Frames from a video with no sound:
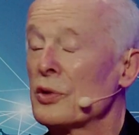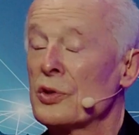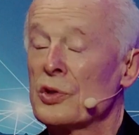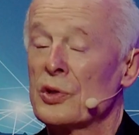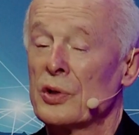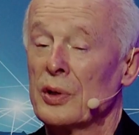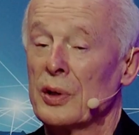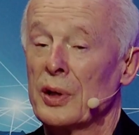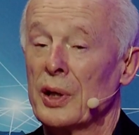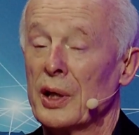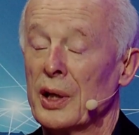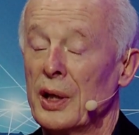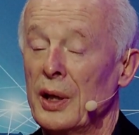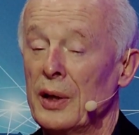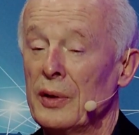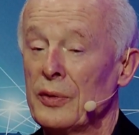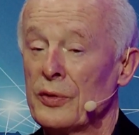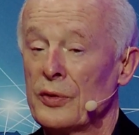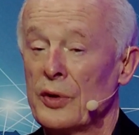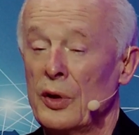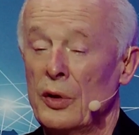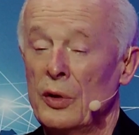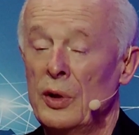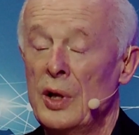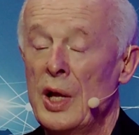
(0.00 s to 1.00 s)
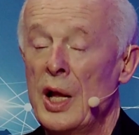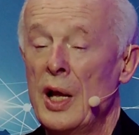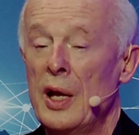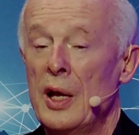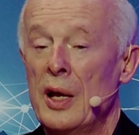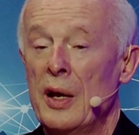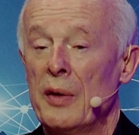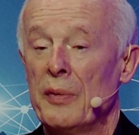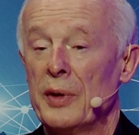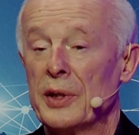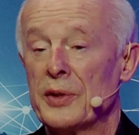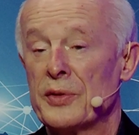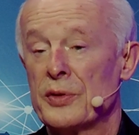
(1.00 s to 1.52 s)
actually. Yeah? So
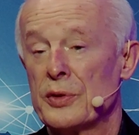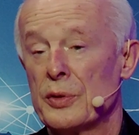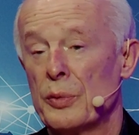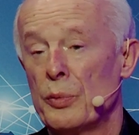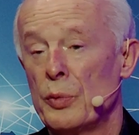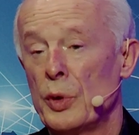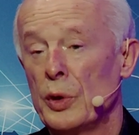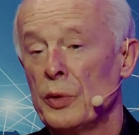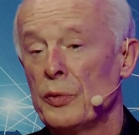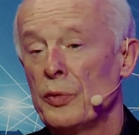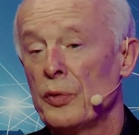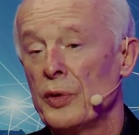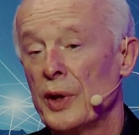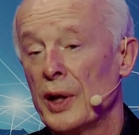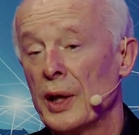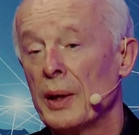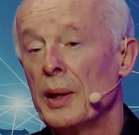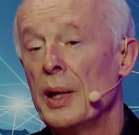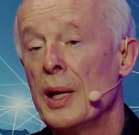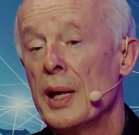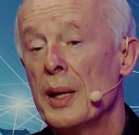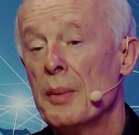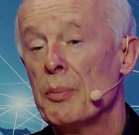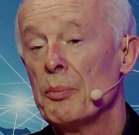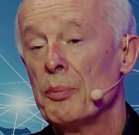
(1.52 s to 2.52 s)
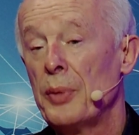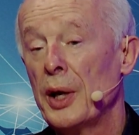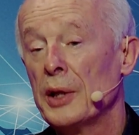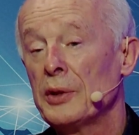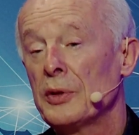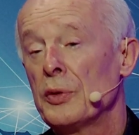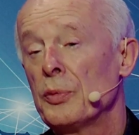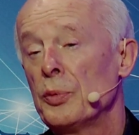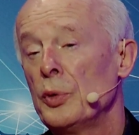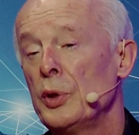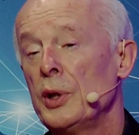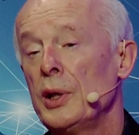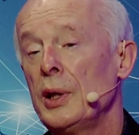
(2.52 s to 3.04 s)
that's the one thing.
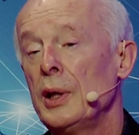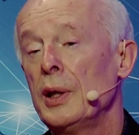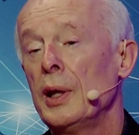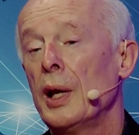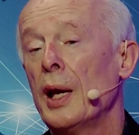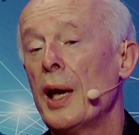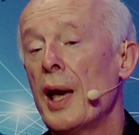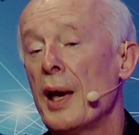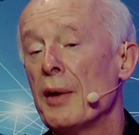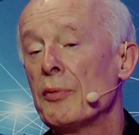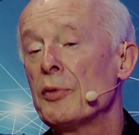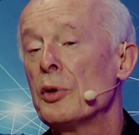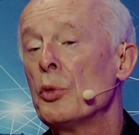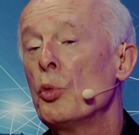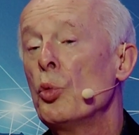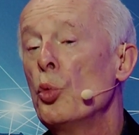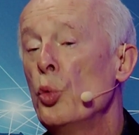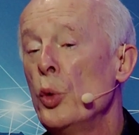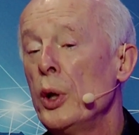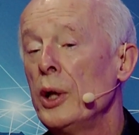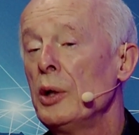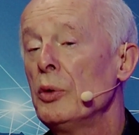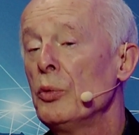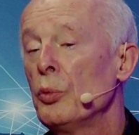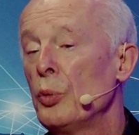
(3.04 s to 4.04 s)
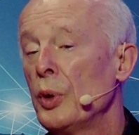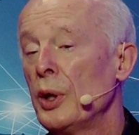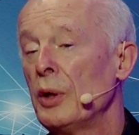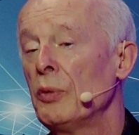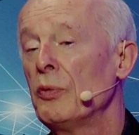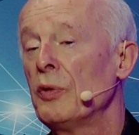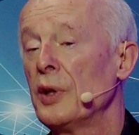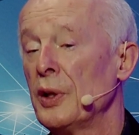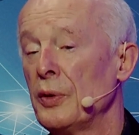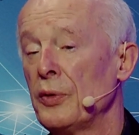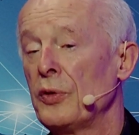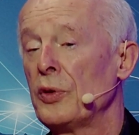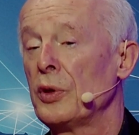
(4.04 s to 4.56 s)
But we have a
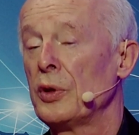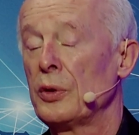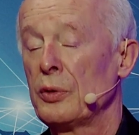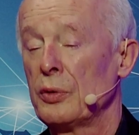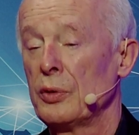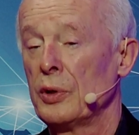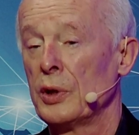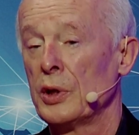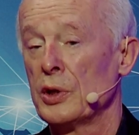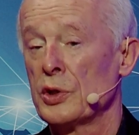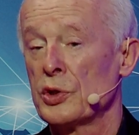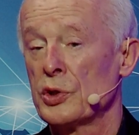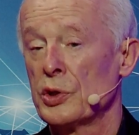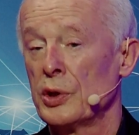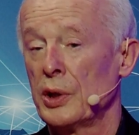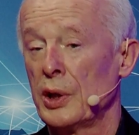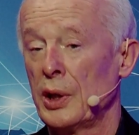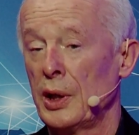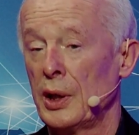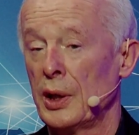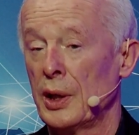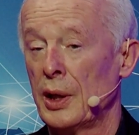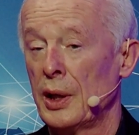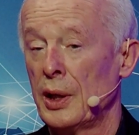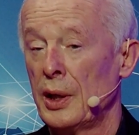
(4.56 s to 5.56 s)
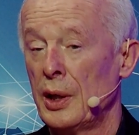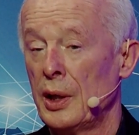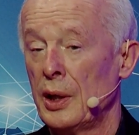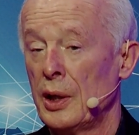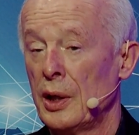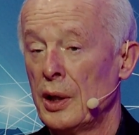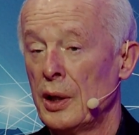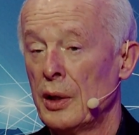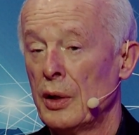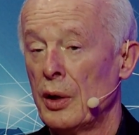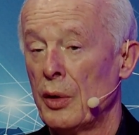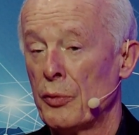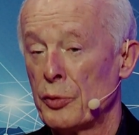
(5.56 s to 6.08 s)
win-win-win situation here.
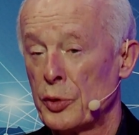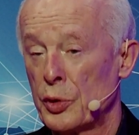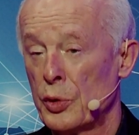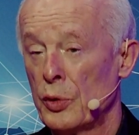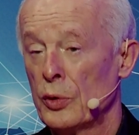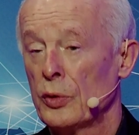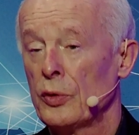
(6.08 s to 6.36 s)
Of